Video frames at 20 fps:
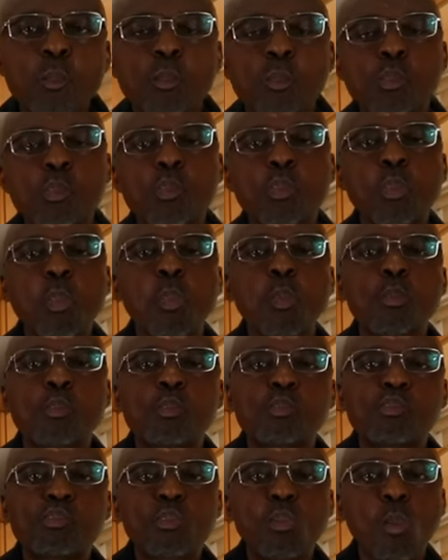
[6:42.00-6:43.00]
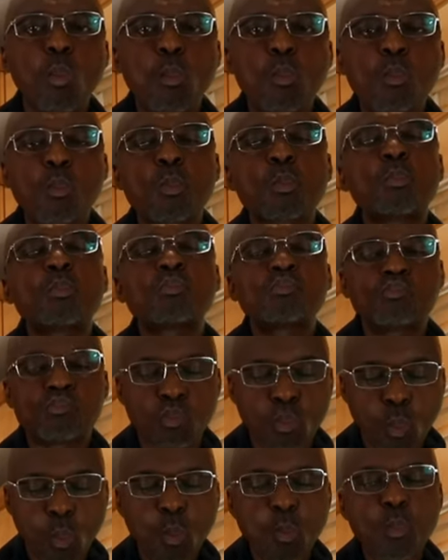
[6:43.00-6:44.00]
have a very nice, you know,
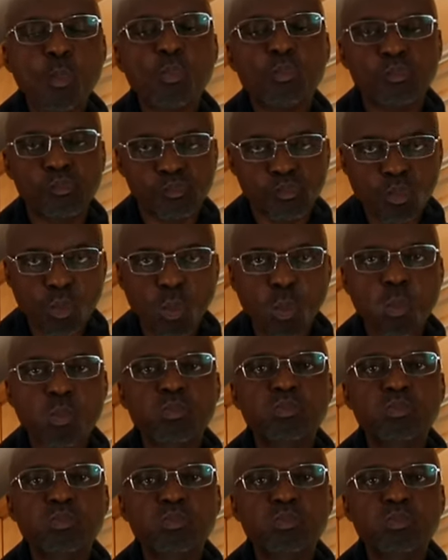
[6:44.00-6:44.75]
whole lemon cube